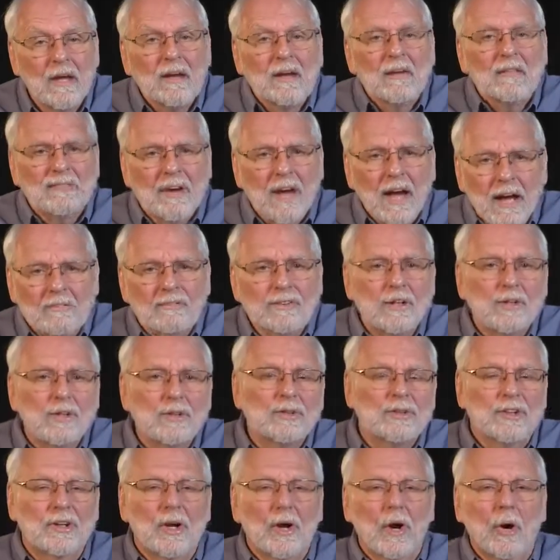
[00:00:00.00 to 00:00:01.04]
Five
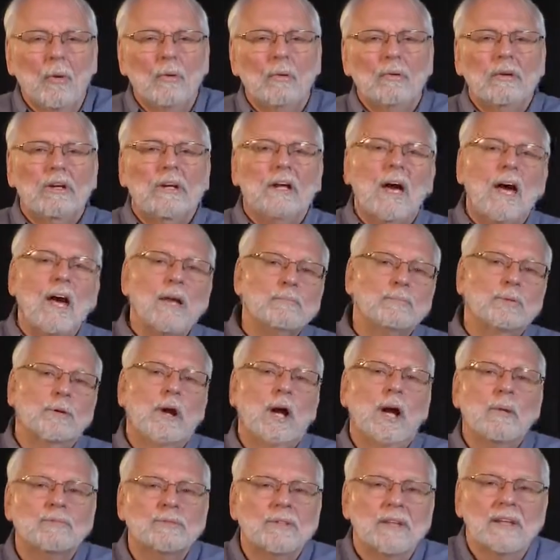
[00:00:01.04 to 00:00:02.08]
years ago, God
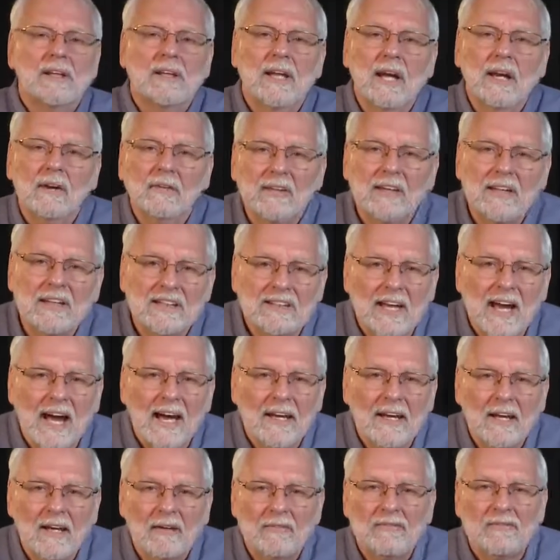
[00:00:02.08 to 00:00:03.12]
prompted Larry and
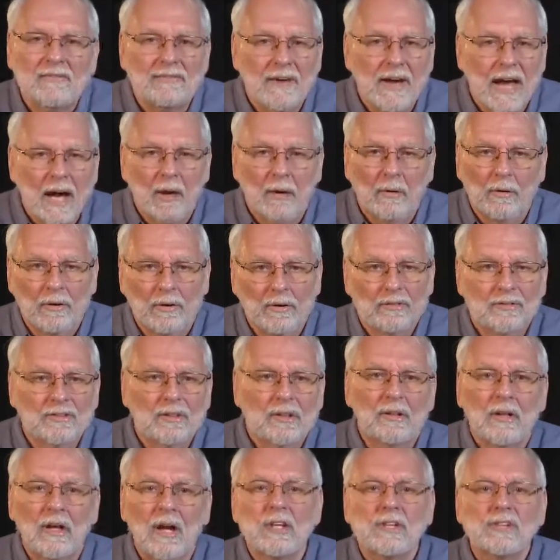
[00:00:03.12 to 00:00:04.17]
Diane Fowler to
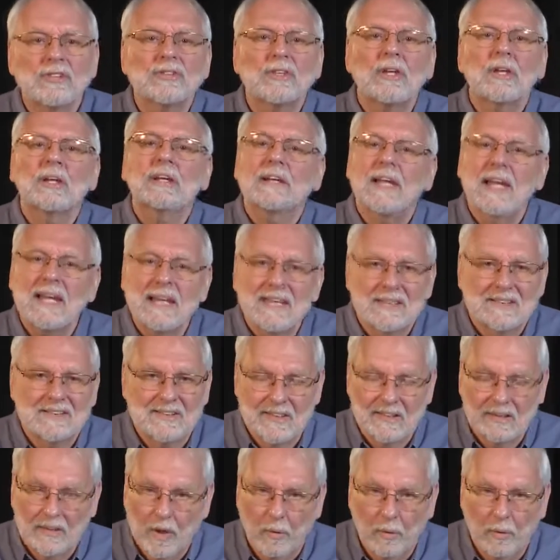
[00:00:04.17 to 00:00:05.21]
launch the
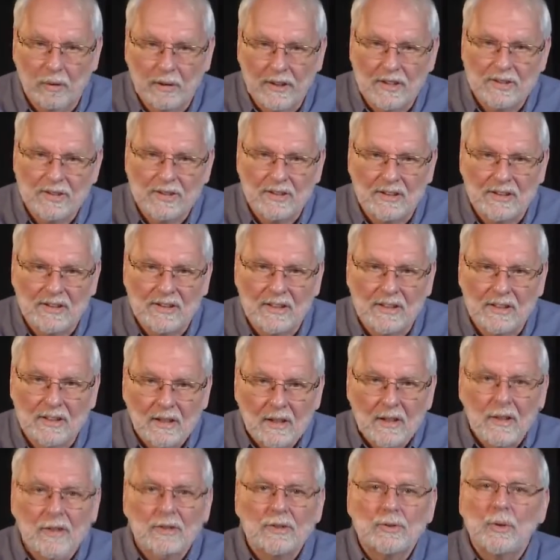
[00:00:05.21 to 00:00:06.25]
Legacy Coalition
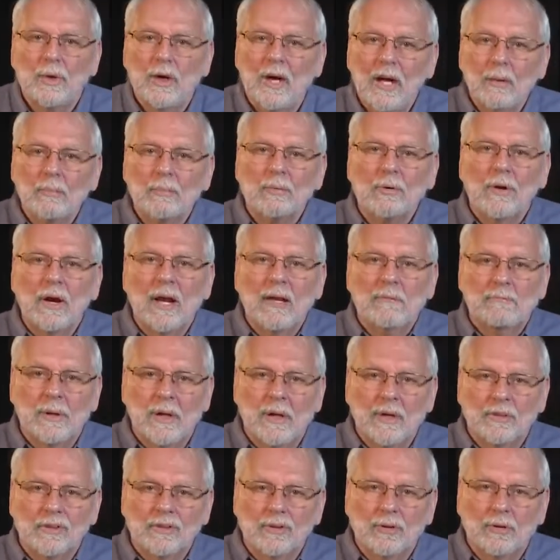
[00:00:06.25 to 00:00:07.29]
to help
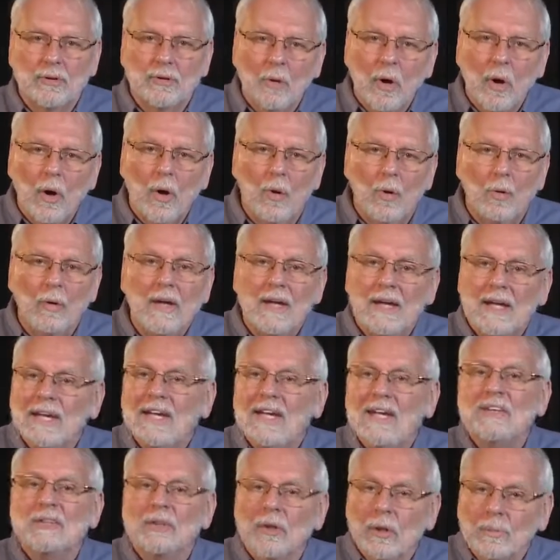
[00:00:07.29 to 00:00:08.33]
grandparents grow
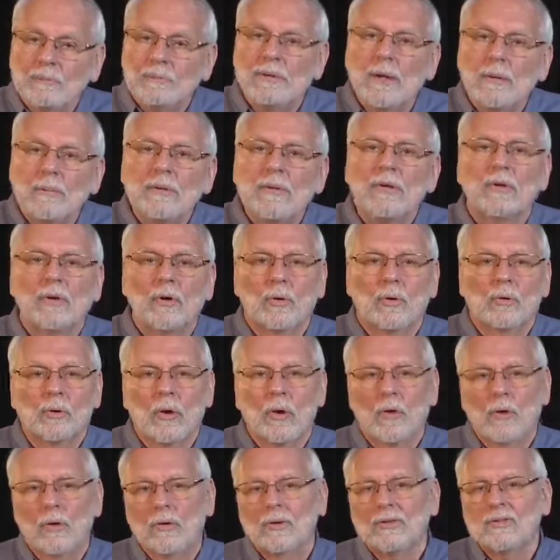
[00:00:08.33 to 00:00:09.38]
in their biblical
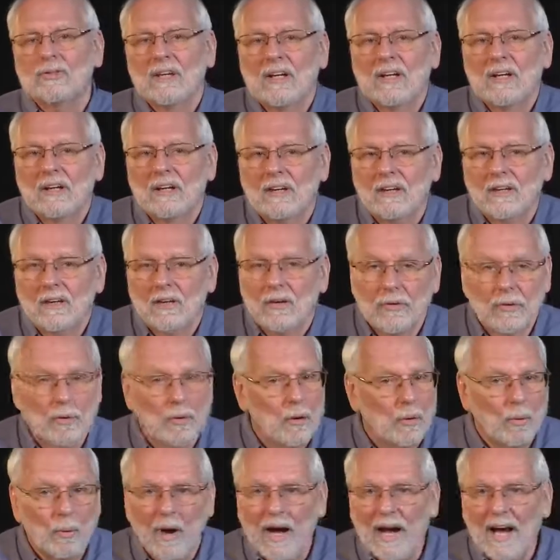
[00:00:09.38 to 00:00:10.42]
roles
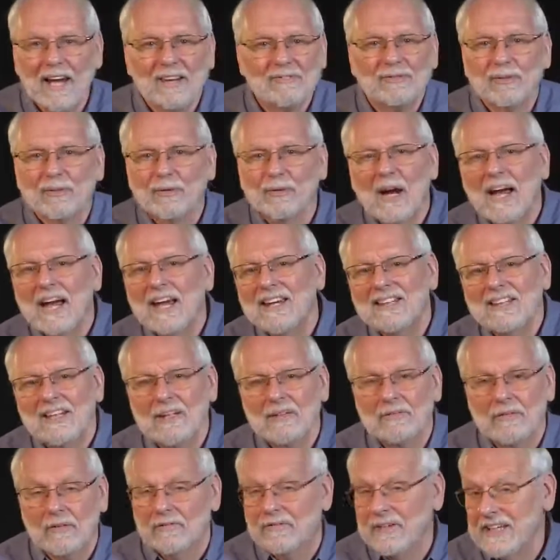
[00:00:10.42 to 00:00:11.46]
through a wide variety
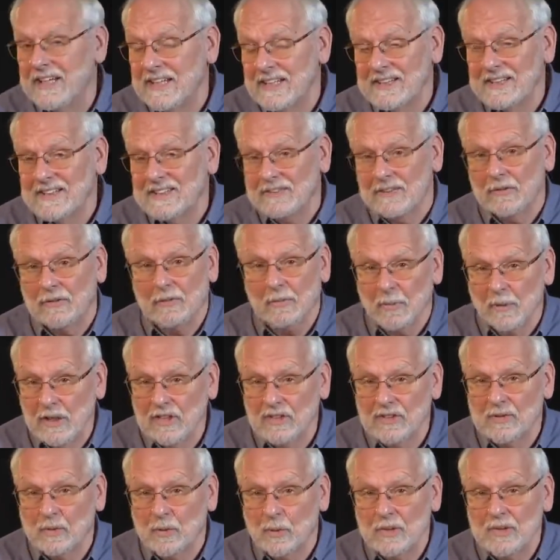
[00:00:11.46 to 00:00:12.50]
of events and
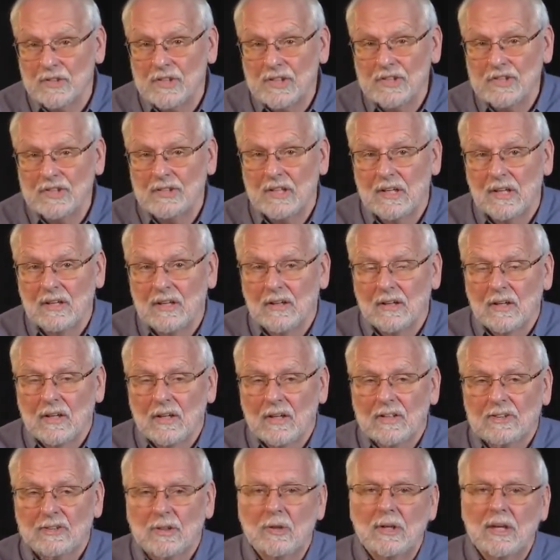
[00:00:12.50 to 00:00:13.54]
resources
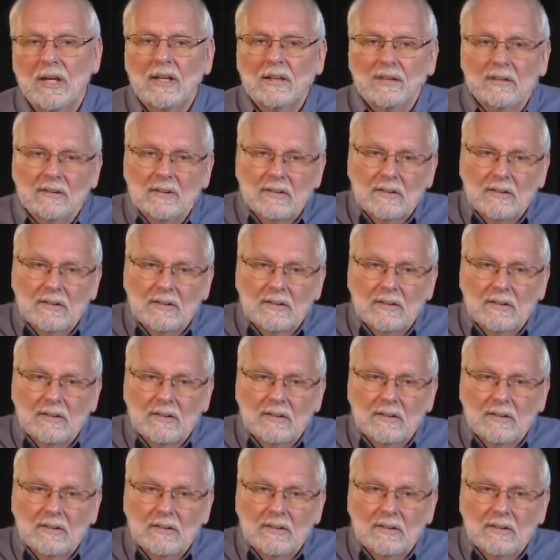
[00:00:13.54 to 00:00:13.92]
so they,